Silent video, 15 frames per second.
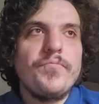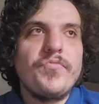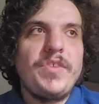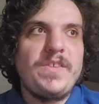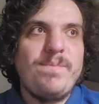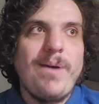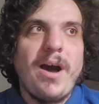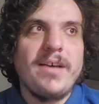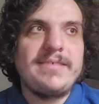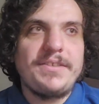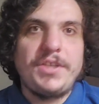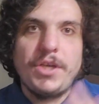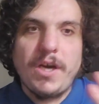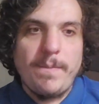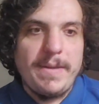This boss
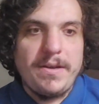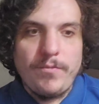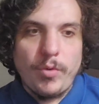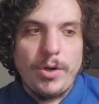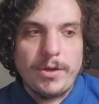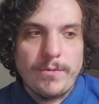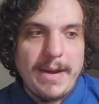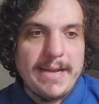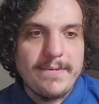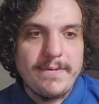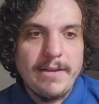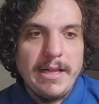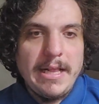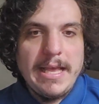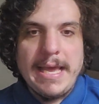that you come in and work, right?
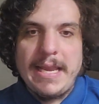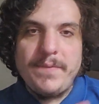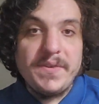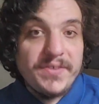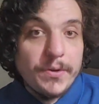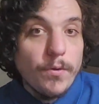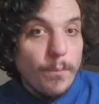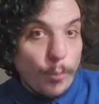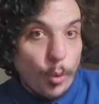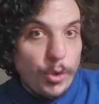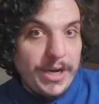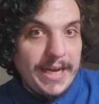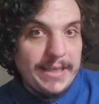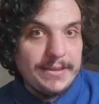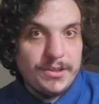And every single
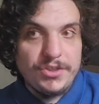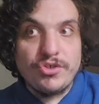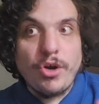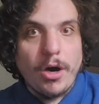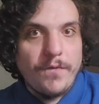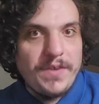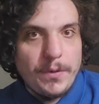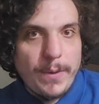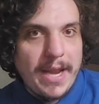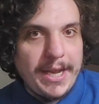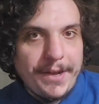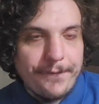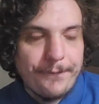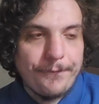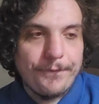morning there's coffee
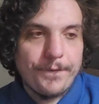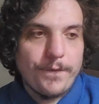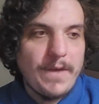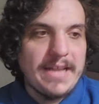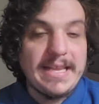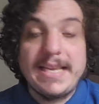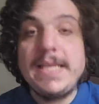ready, right?